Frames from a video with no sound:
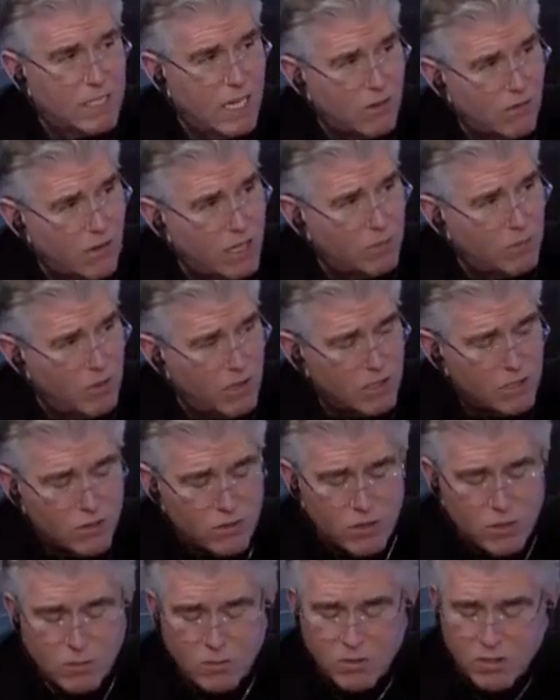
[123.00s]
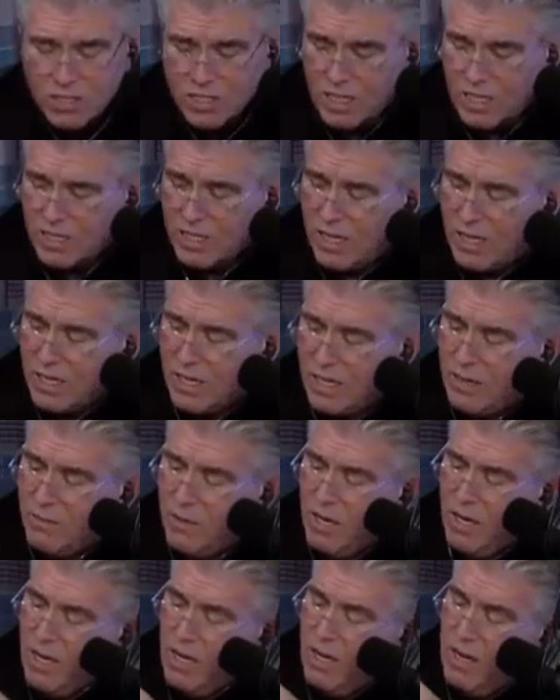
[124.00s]
Is that right? Barstoolsports.com.
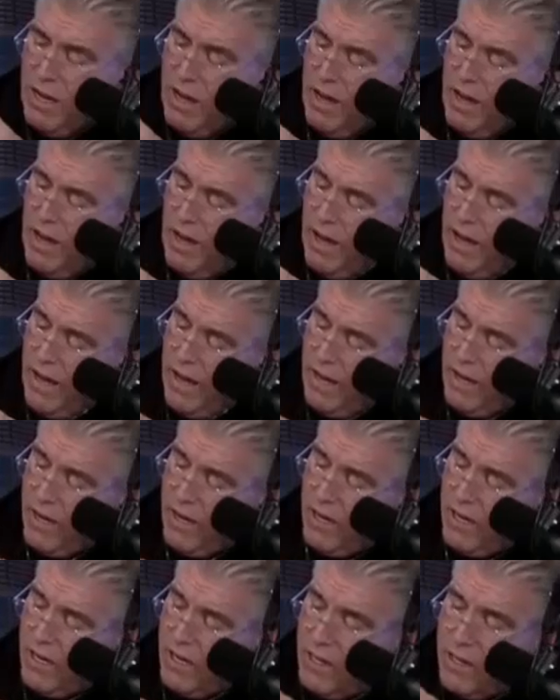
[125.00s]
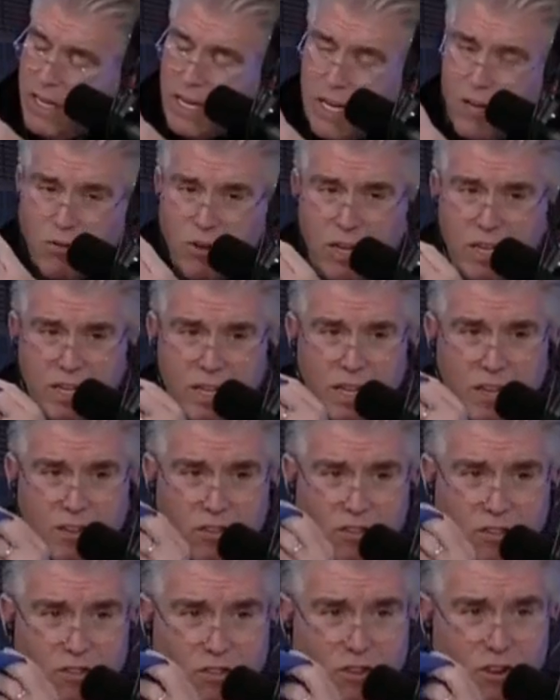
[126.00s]
And they created this
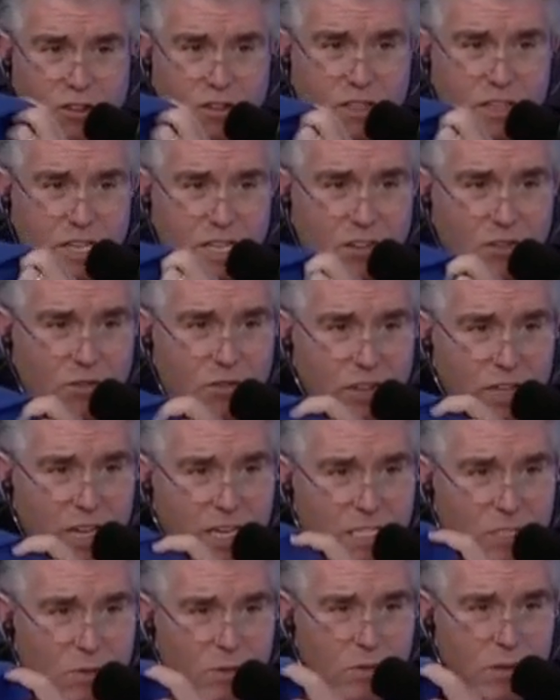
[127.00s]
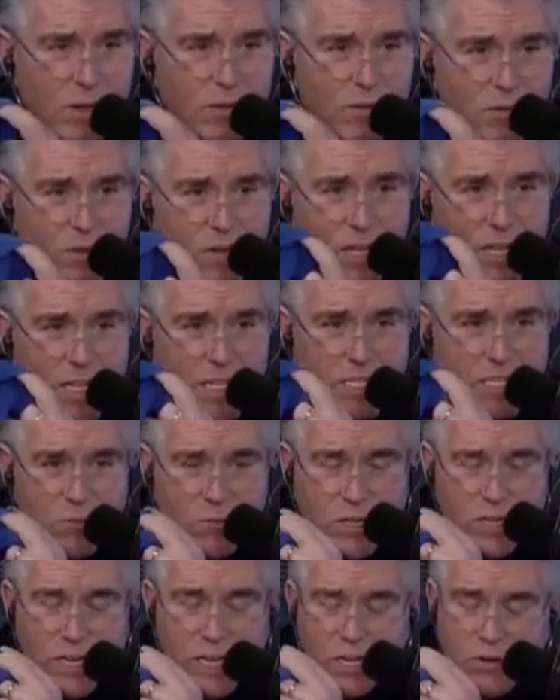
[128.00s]
shirt that's for really it's
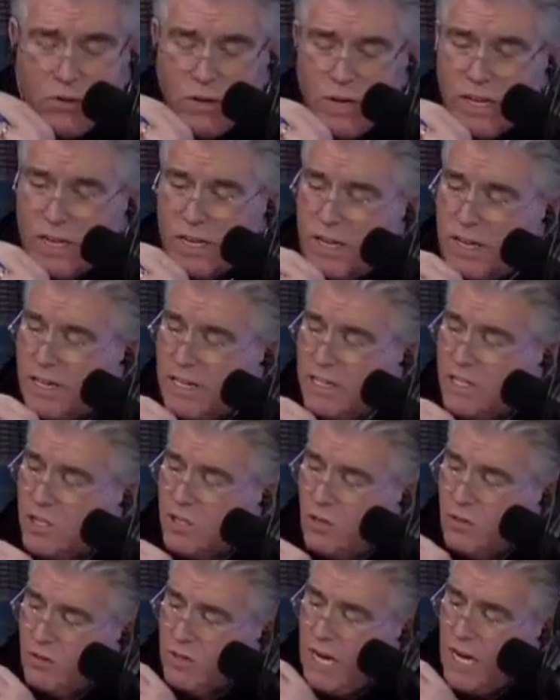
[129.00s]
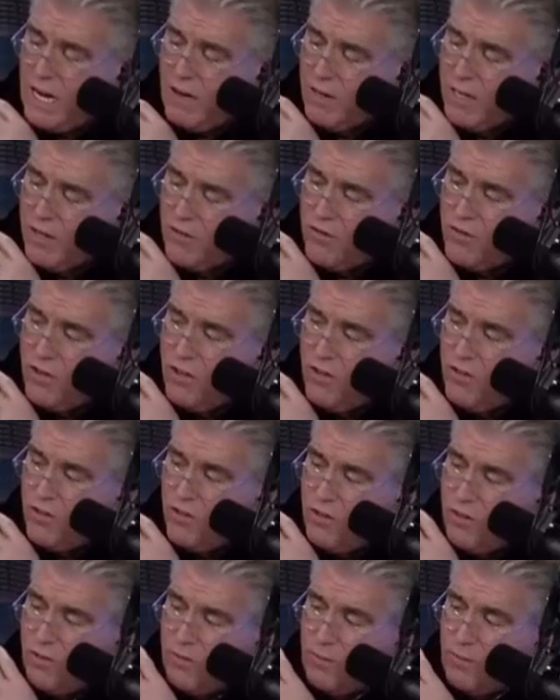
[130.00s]
one he created and he sold out. It's
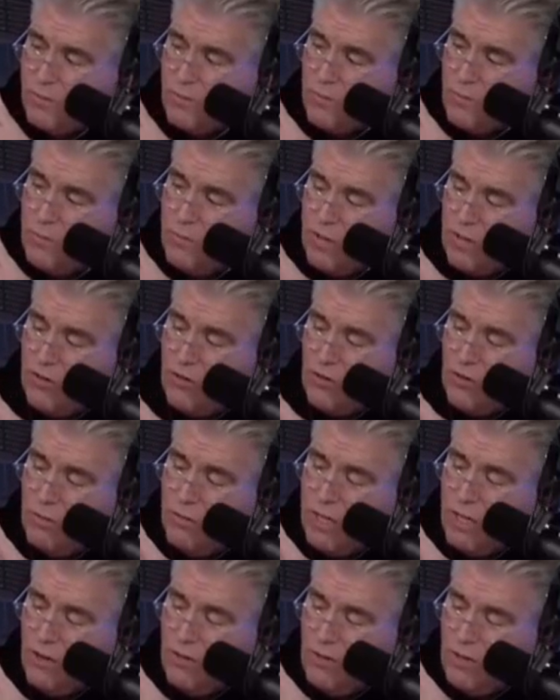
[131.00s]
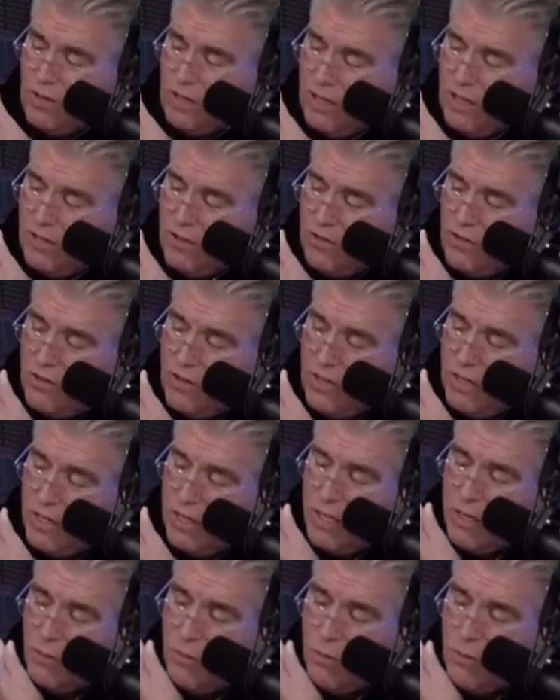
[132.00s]
this picture of me with this
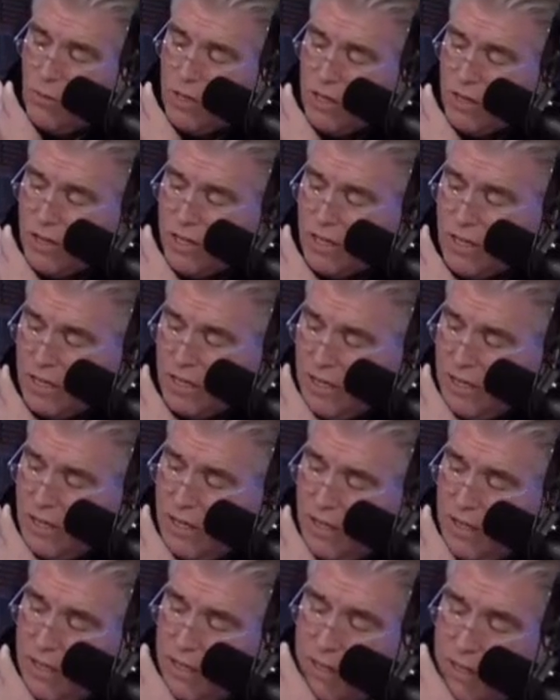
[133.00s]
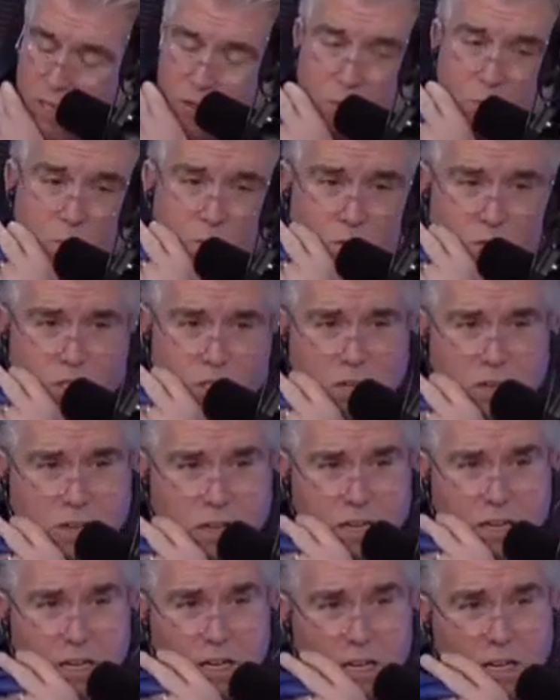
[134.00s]
number one thing, this blue shirt.
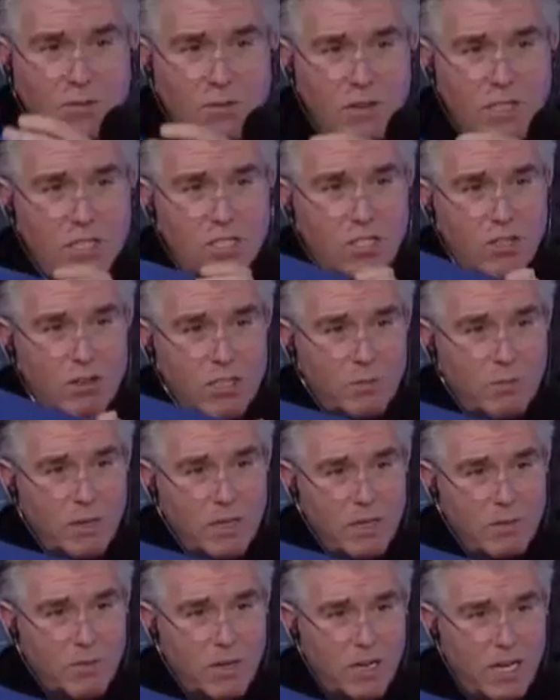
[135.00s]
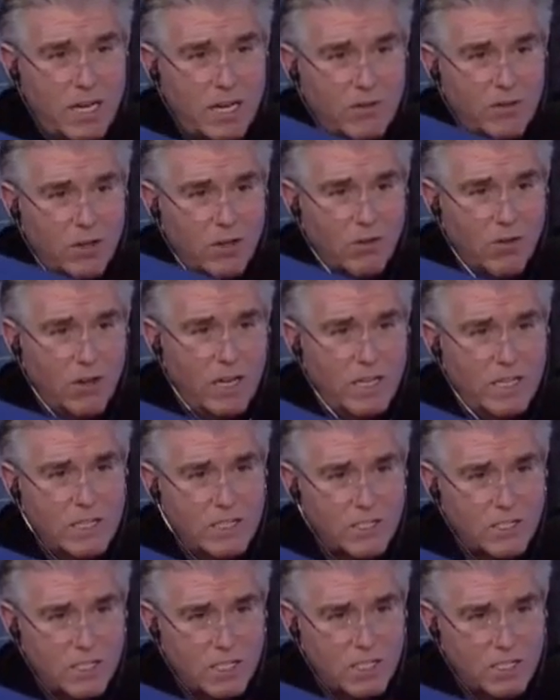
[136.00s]
Well, this shirt's become kind of a
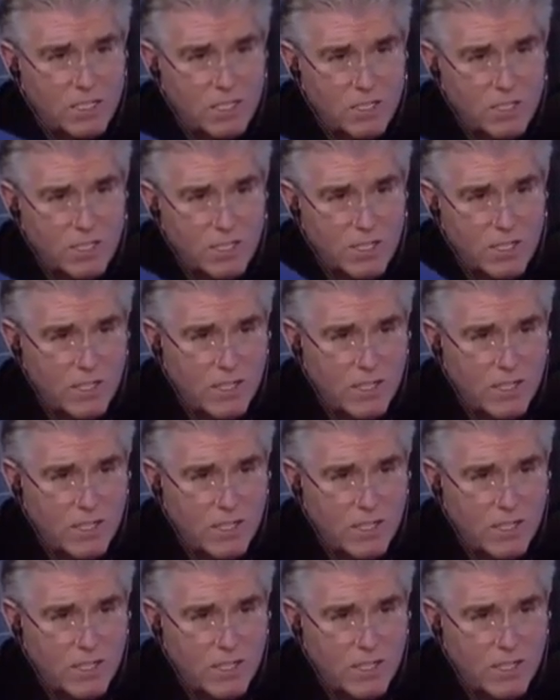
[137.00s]
craze, this